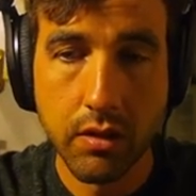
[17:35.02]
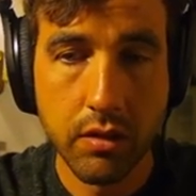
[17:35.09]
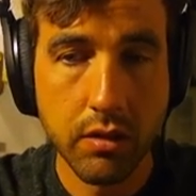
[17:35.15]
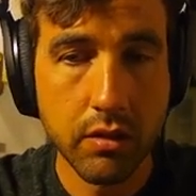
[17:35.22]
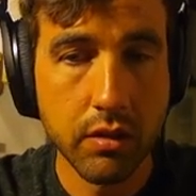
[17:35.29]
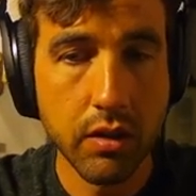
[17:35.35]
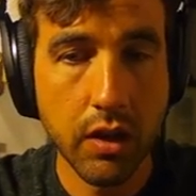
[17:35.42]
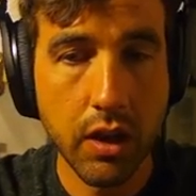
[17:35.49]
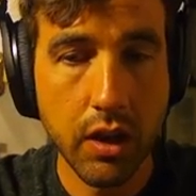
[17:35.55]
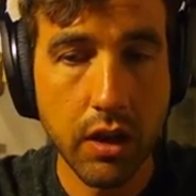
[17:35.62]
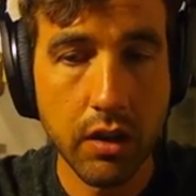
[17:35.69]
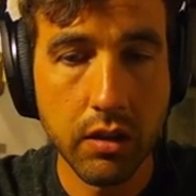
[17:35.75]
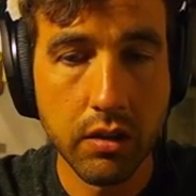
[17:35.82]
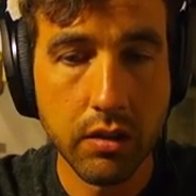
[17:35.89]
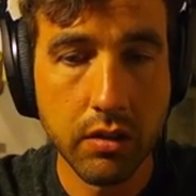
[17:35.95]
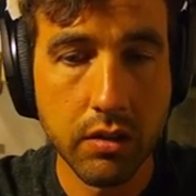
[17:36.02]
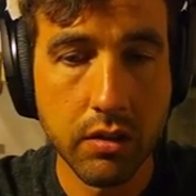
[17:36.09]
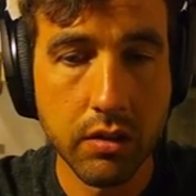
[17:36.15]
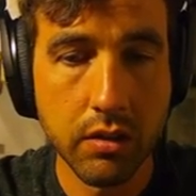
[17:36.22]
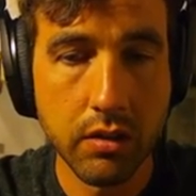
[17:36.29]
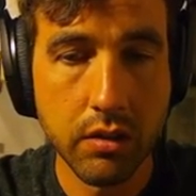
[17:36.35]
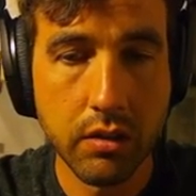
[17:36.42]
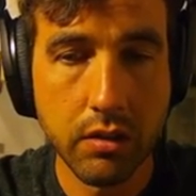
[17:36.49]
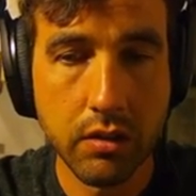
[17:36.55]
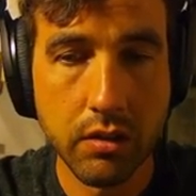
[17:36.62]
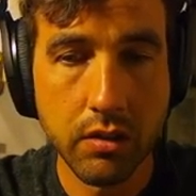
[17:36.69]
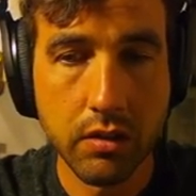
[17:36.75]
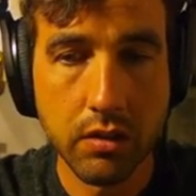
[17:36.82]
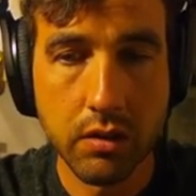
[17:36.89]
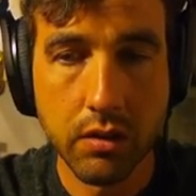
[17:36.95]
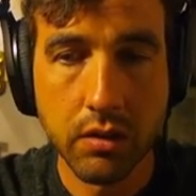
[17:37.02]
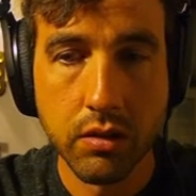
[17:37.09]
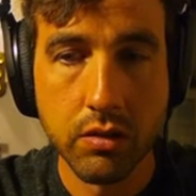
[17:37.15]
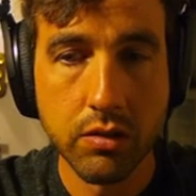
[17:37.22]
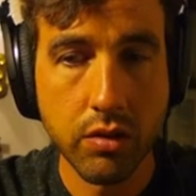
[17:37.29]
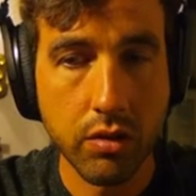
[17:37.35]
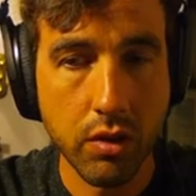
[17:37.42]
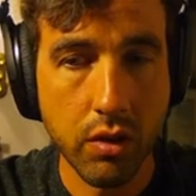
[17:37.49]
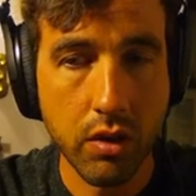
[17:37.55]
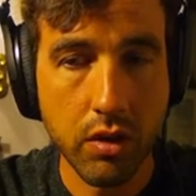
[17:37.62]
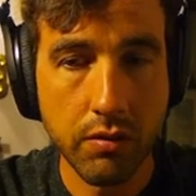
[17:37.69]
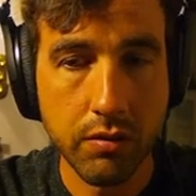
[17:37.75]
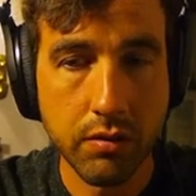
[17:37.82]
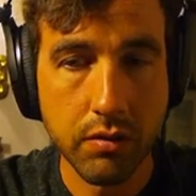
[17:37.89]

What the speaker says: Okay. Turn it off.